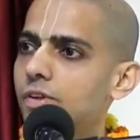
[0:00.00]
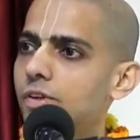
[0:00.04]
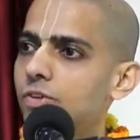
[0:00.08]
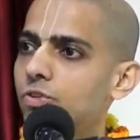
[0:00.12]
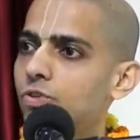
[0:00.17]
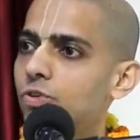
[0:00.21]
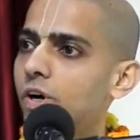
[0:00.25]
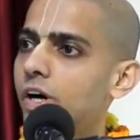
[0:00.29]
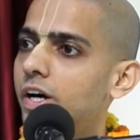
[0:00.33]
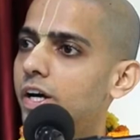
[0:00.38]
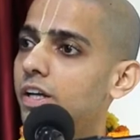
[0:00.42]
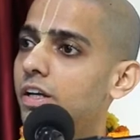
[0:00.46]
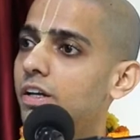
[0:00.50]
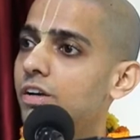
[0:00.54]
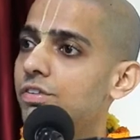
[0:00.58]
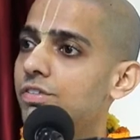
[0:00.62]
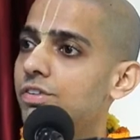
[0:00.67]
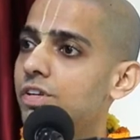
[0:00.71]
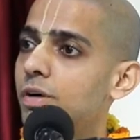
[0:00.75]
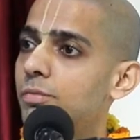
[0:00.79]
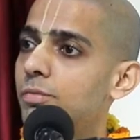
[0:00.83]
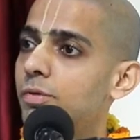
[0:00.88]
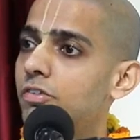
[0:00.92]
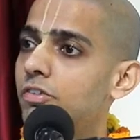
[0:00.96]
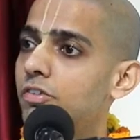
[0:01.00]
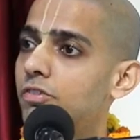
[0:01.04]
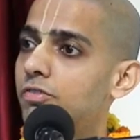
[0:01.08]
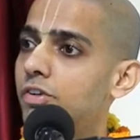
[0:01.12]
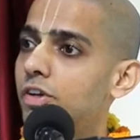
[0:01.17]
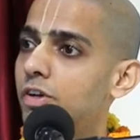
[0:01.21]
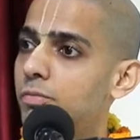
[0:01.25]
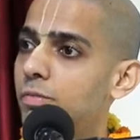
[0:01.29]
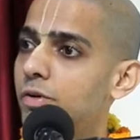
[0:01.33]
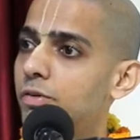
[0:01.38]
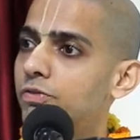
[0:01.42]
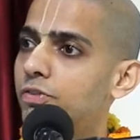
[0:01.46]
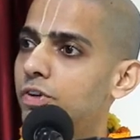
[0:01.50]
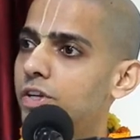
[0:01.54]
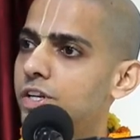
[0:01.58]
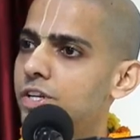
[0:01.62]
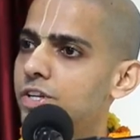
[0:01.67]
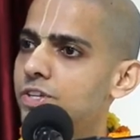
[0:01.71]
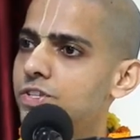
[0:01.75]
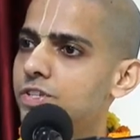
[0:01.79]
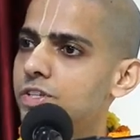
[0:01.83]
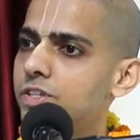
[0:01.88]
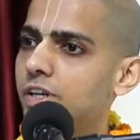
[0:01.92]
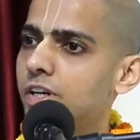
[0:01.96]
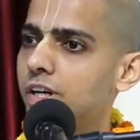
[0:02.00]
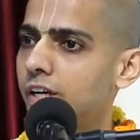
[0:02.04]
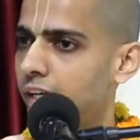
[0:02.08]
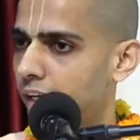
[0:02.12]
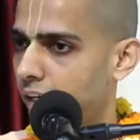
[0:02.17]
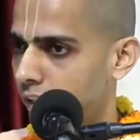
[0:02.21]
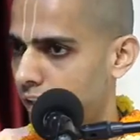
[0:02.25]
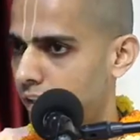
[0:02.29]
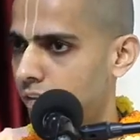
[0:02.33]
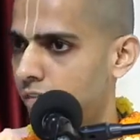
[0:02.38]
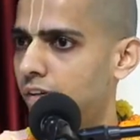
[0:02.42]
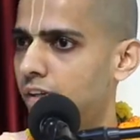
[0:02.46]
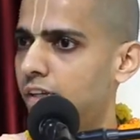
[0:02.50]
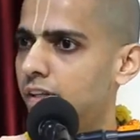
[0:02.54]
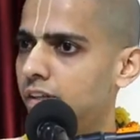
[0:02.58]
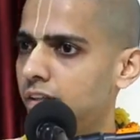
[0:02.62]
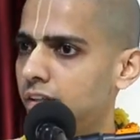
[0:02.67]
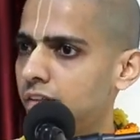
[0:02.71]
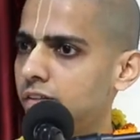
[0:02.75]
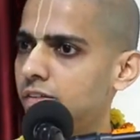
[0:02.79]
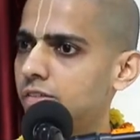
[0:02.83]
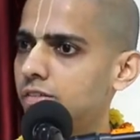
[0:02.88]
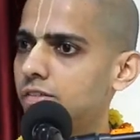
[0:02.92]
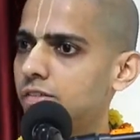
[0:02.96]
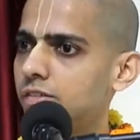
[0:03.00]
So Hare Krishna will be finished collectively